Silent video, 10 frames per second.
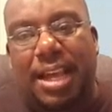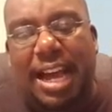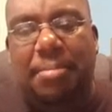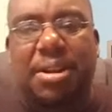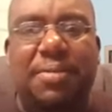
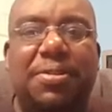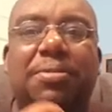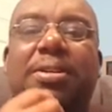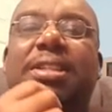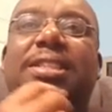How many of
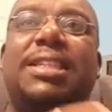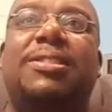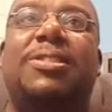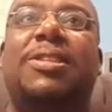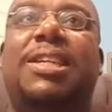you could
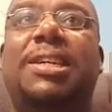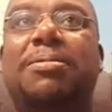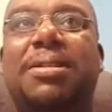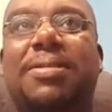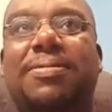just deal
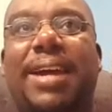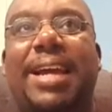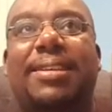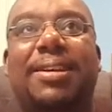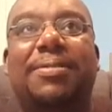with the
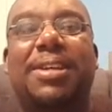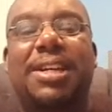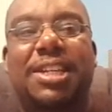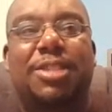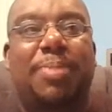fact of
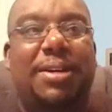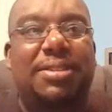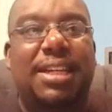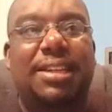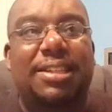your
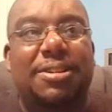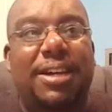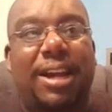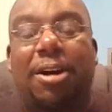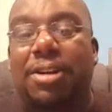spouse telling you
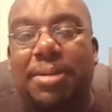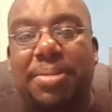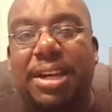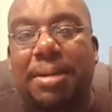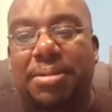and all they've
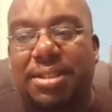been able to